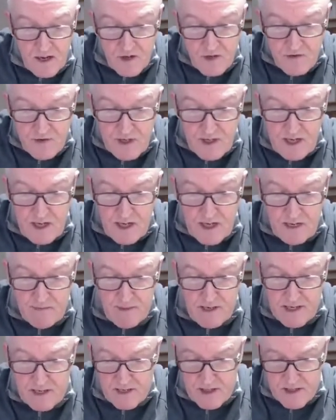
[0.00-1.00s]
100
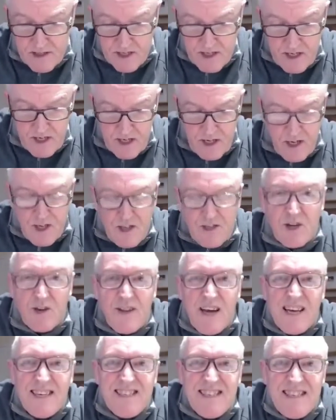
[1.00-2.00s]
nanometers. So
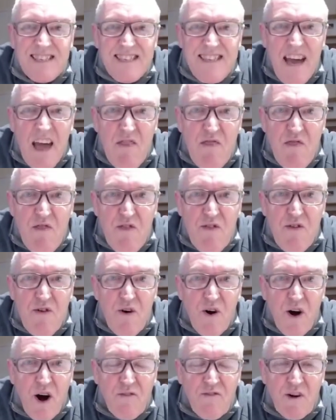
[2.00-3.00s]
that's a tenth
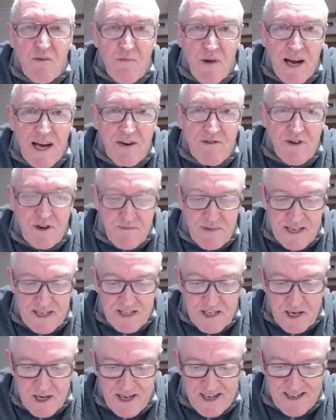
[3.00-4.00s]
of a
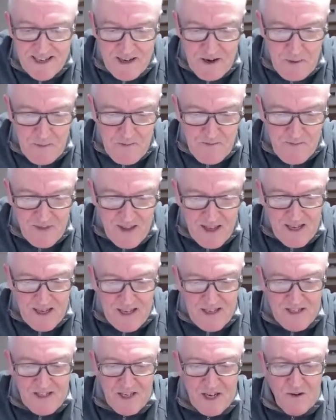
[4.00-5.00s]
micrometer.
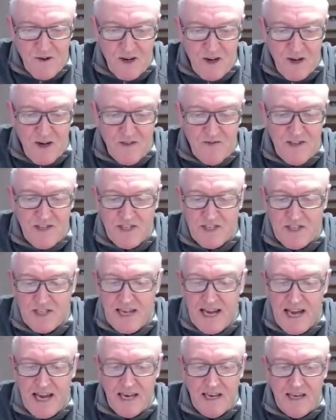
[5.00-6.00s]
So on this
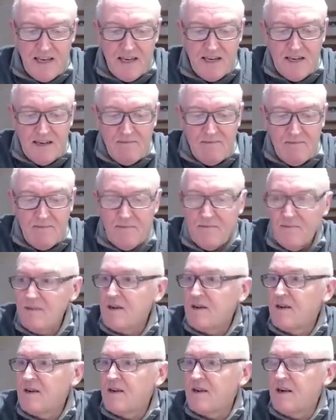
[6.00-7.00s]
scale,
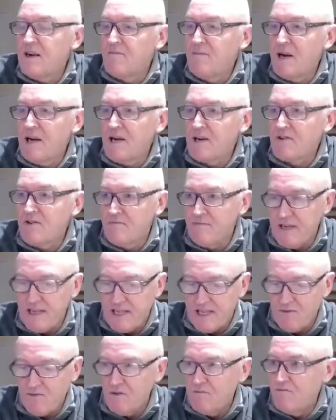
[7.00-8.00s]
a
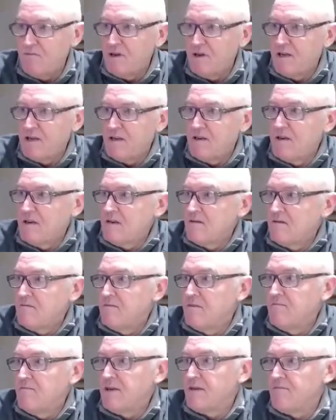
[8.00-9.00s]
micrometer would be sort
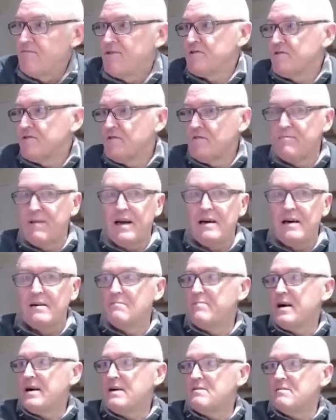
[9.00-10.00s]
of about